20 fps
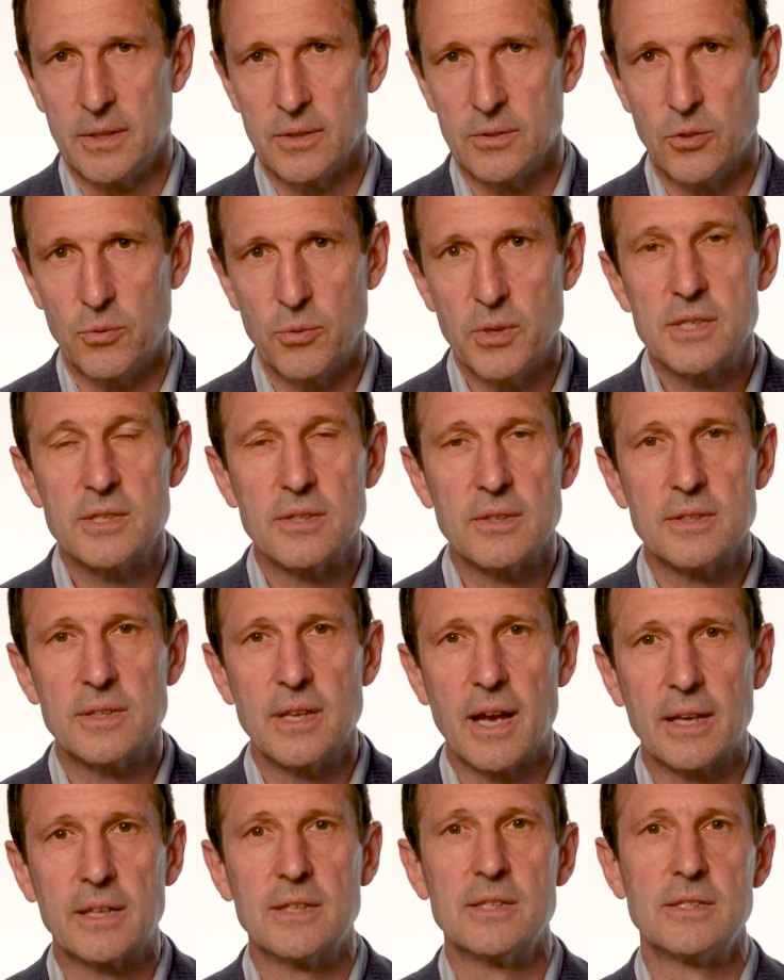The recent
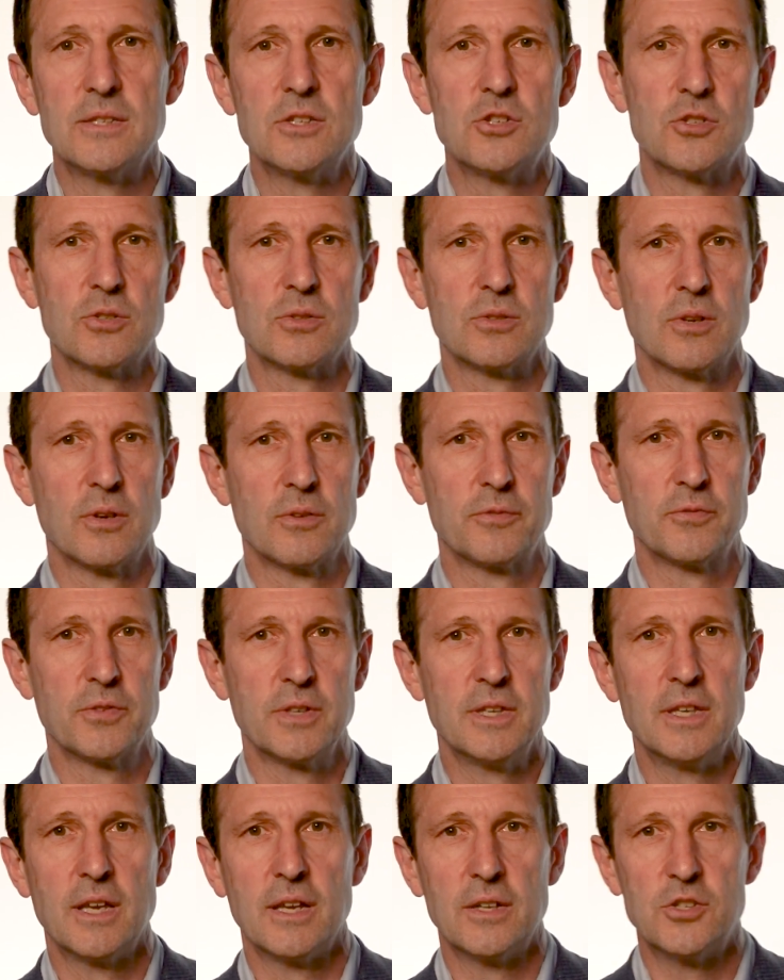acquisition of
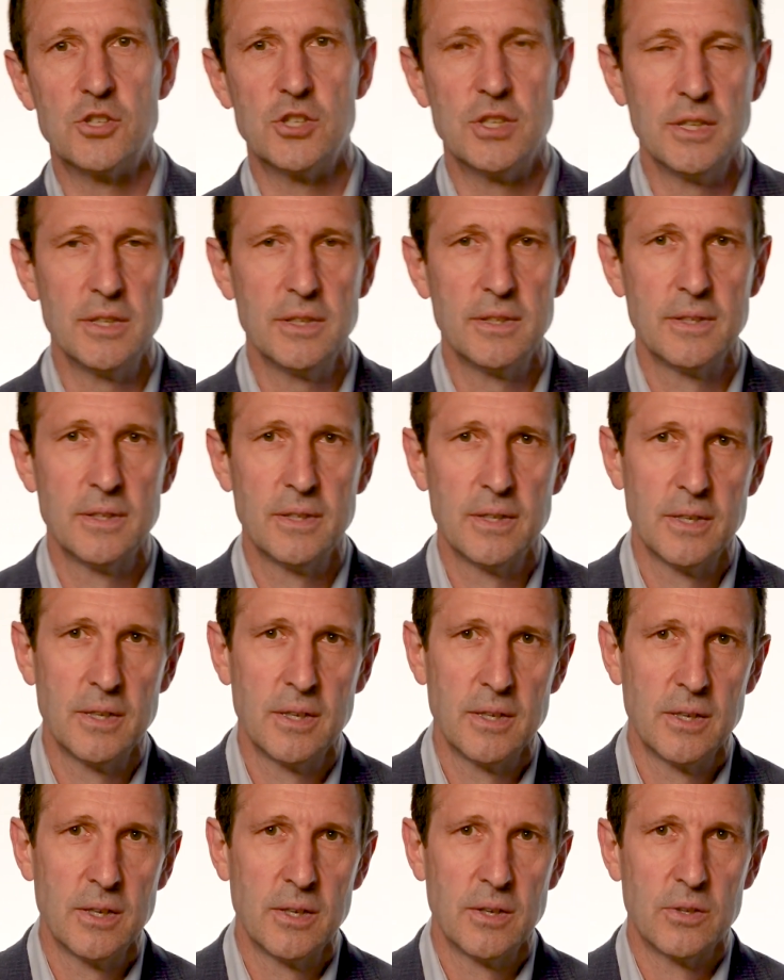ELG,
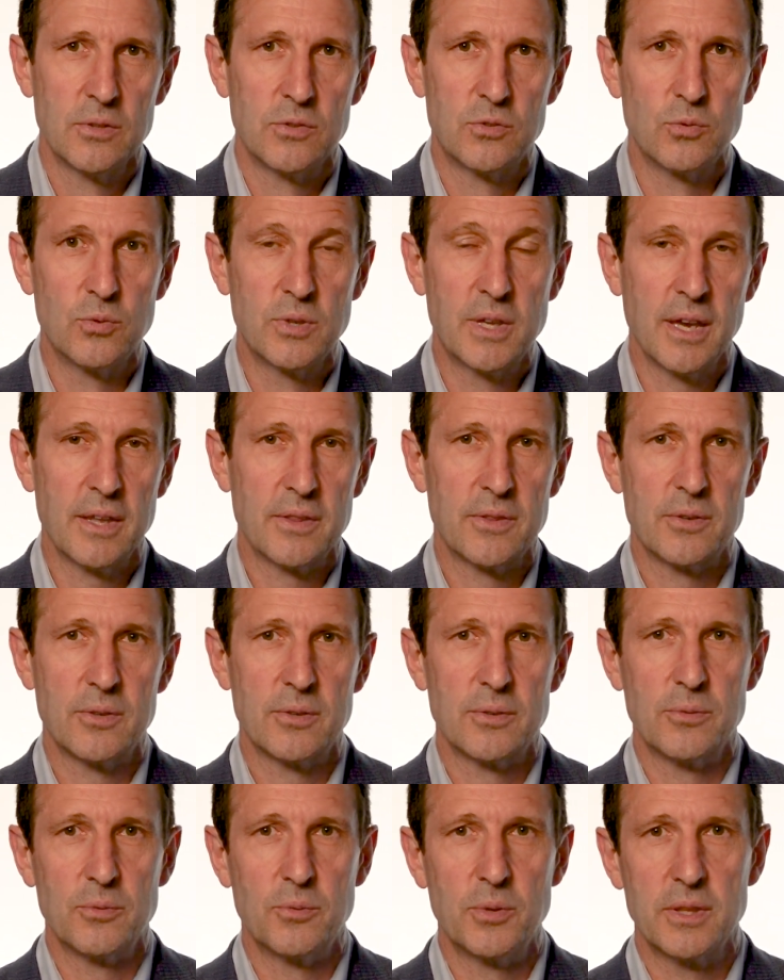together
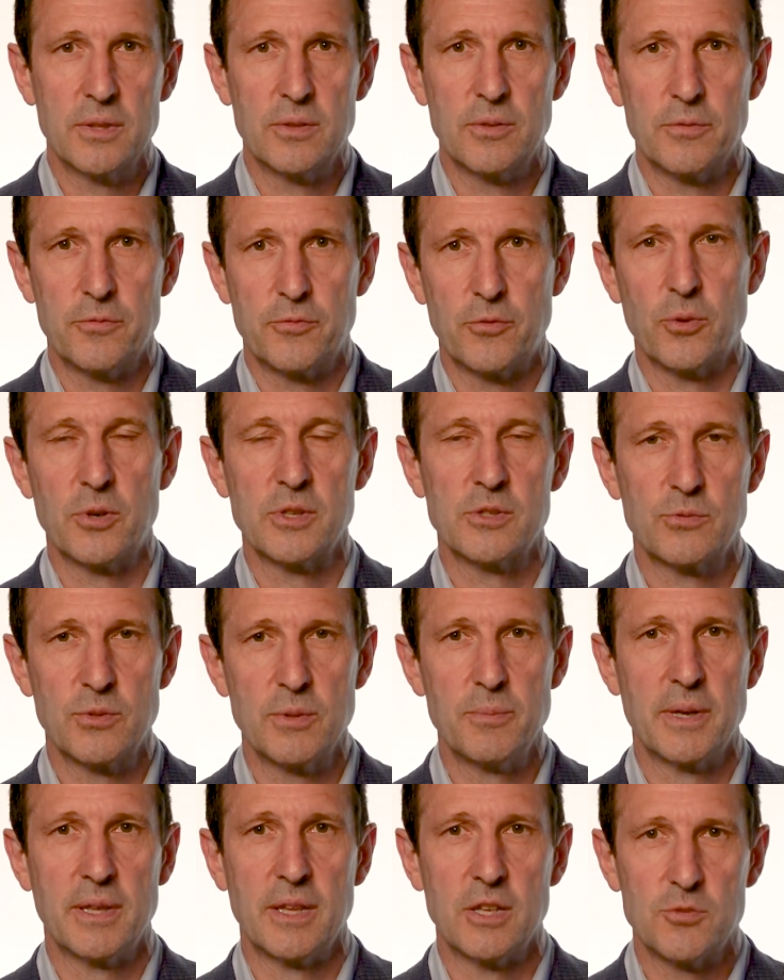with the forestry
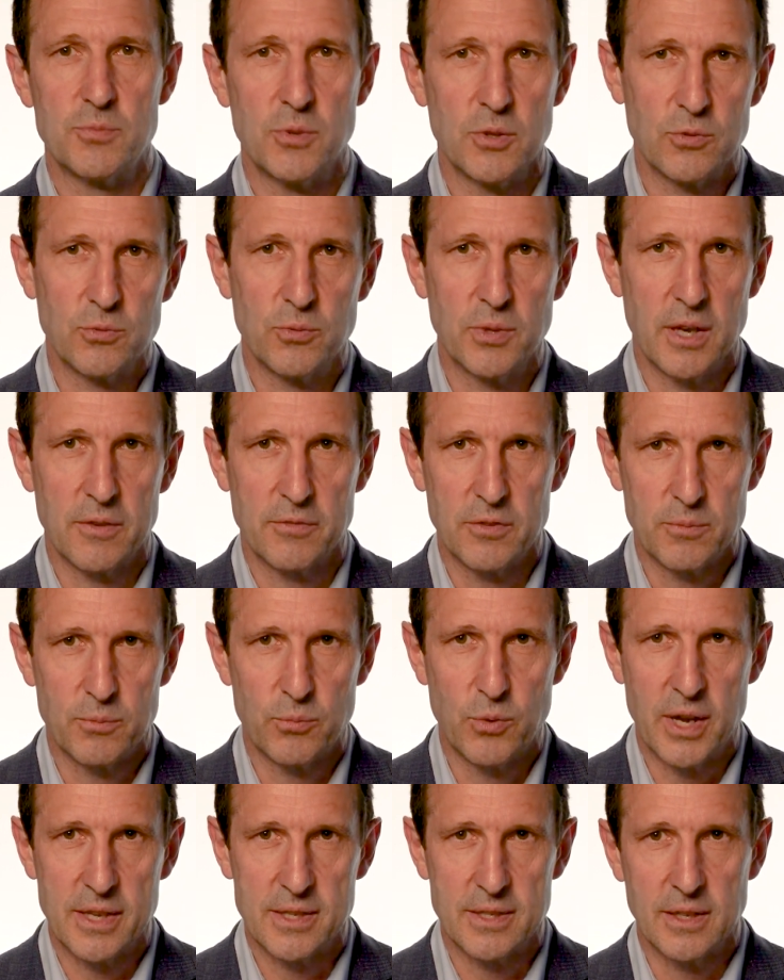management we have in
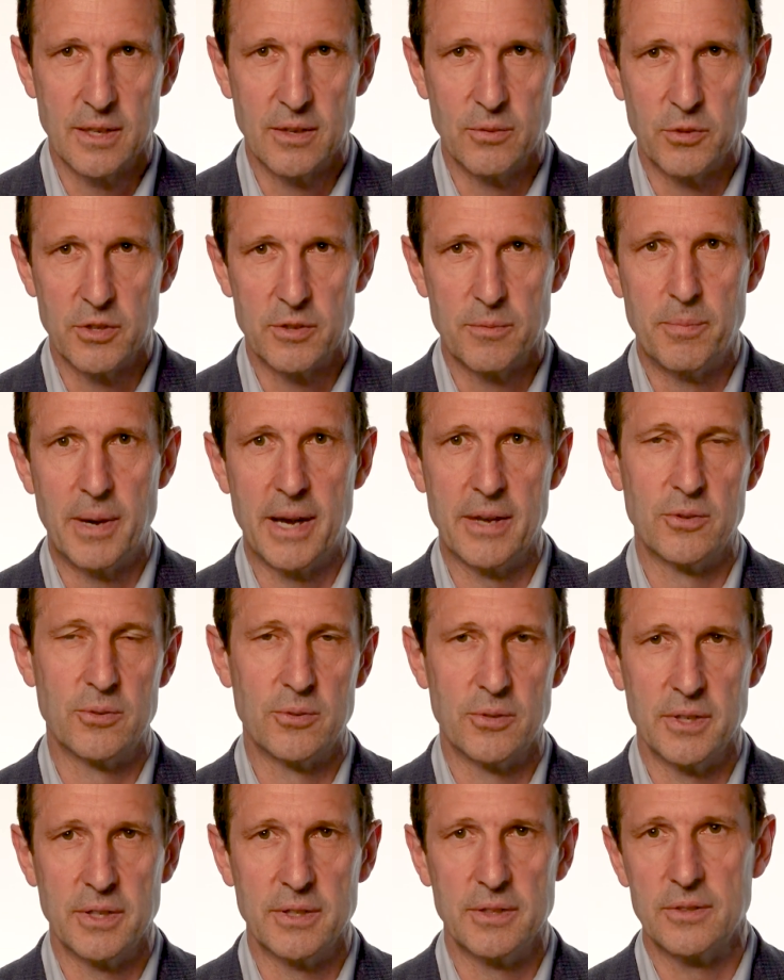Brazil with
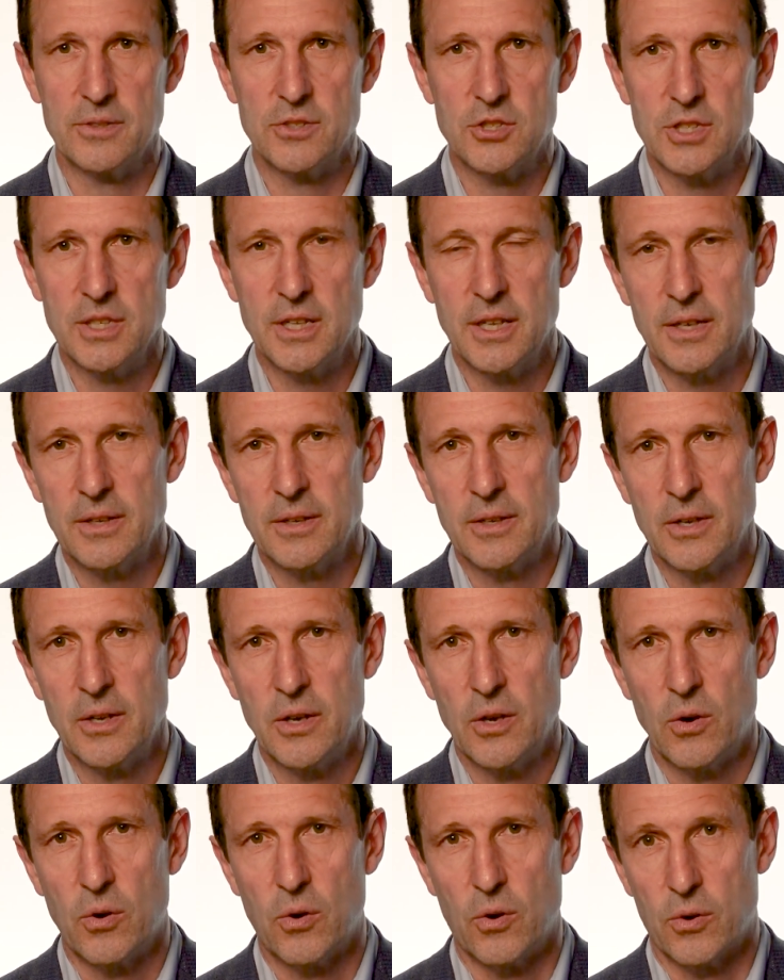Bioenergia,
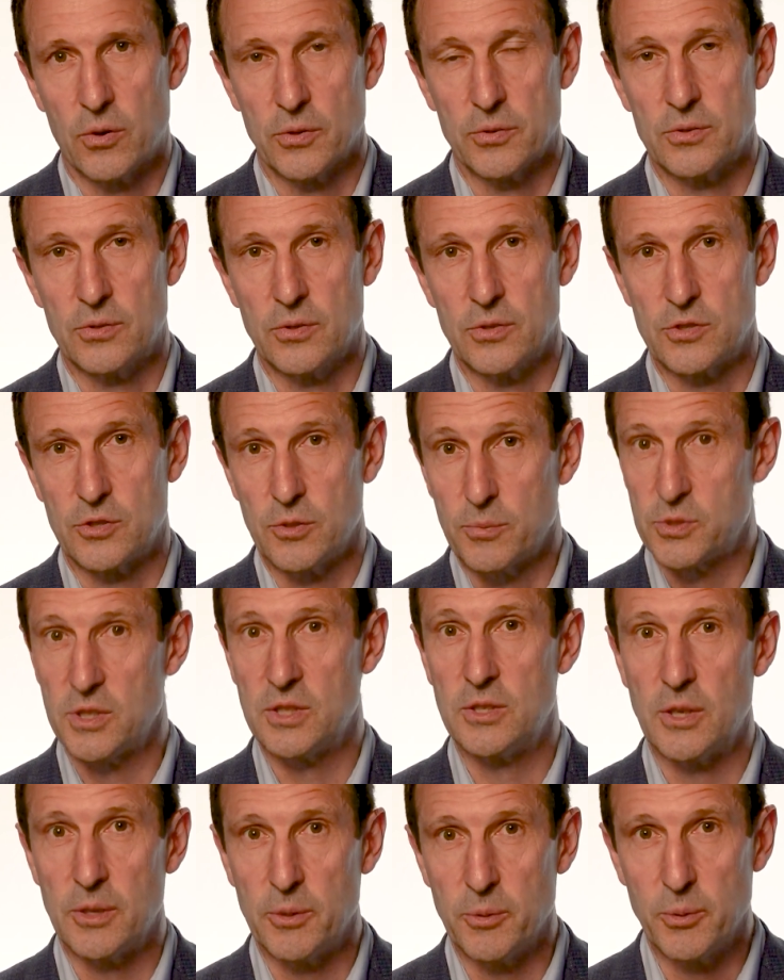or the
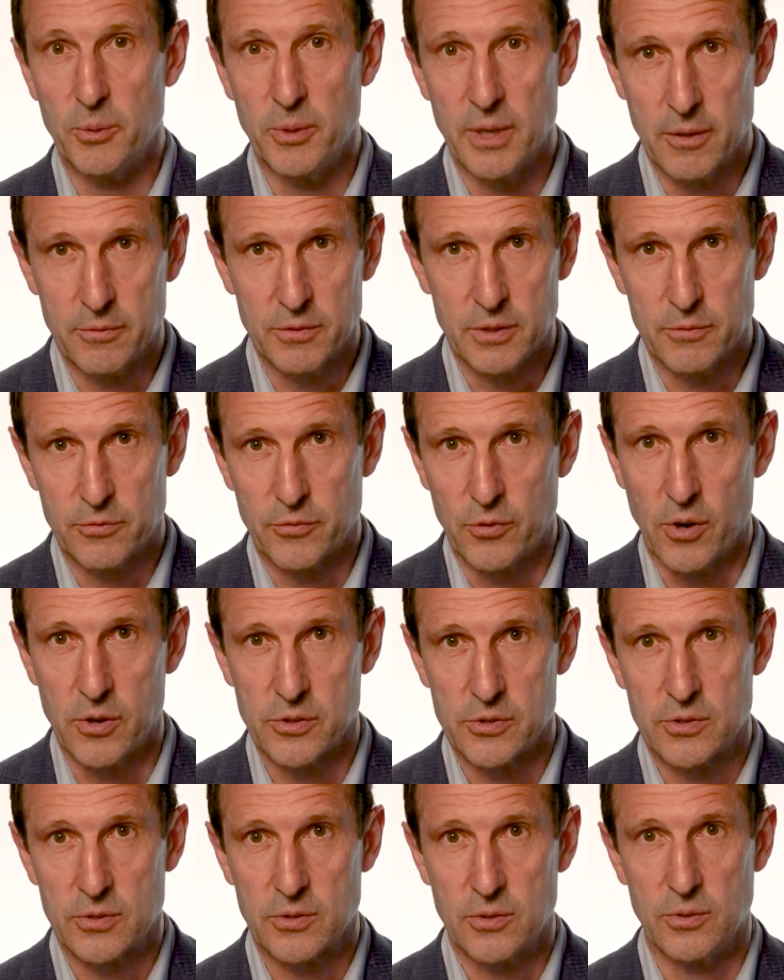subsidiary we have in
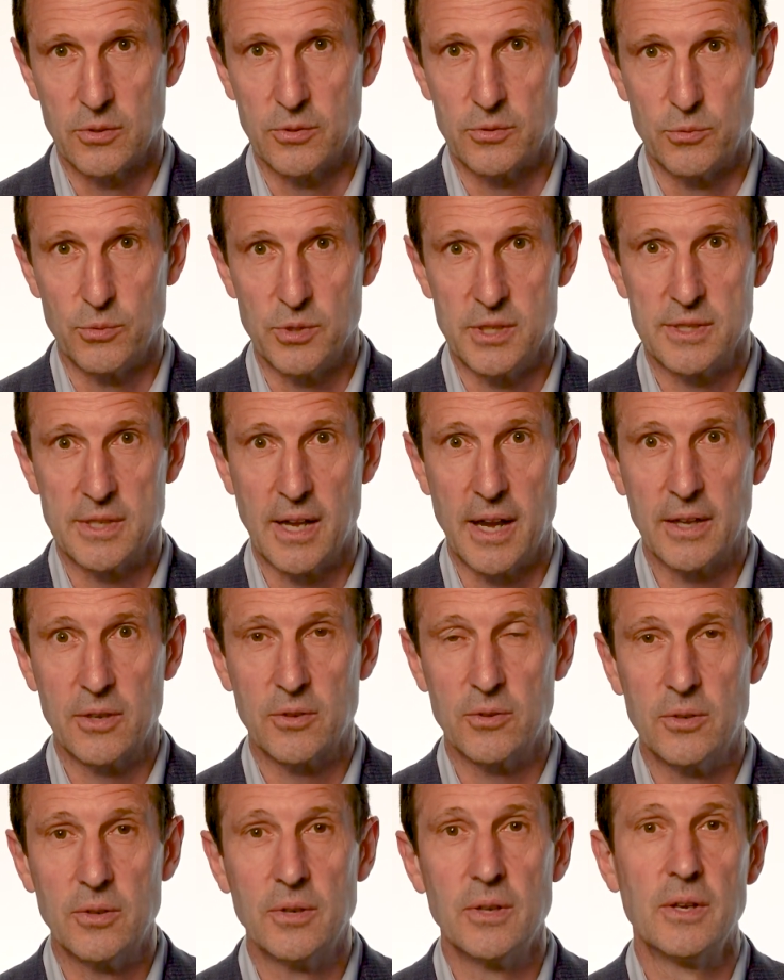France called
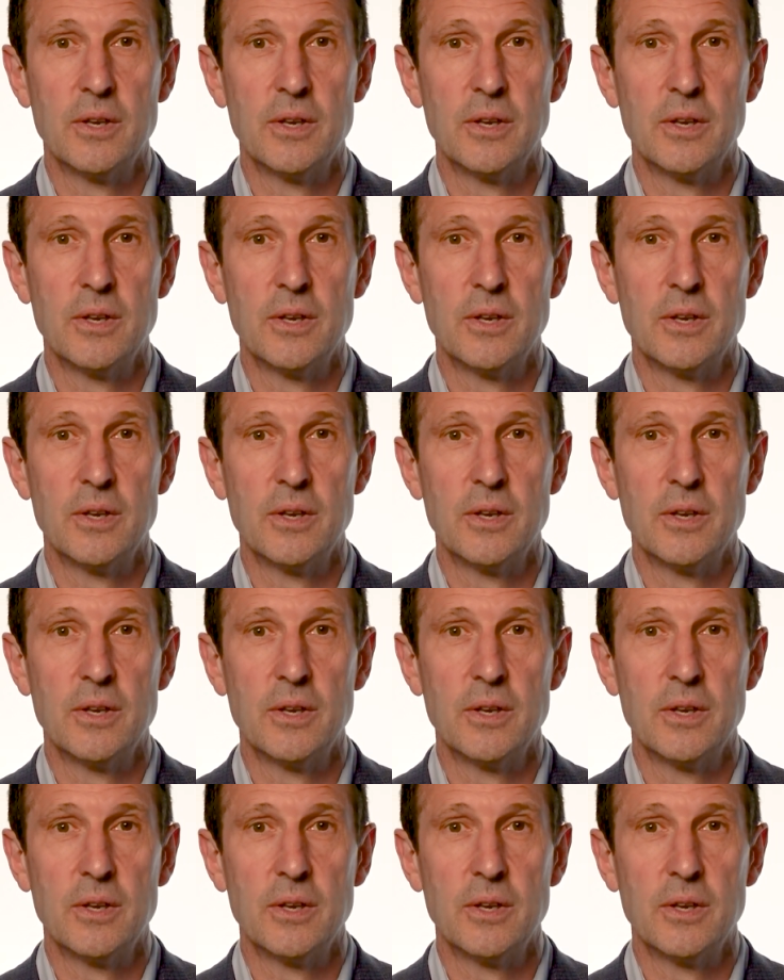Recyco,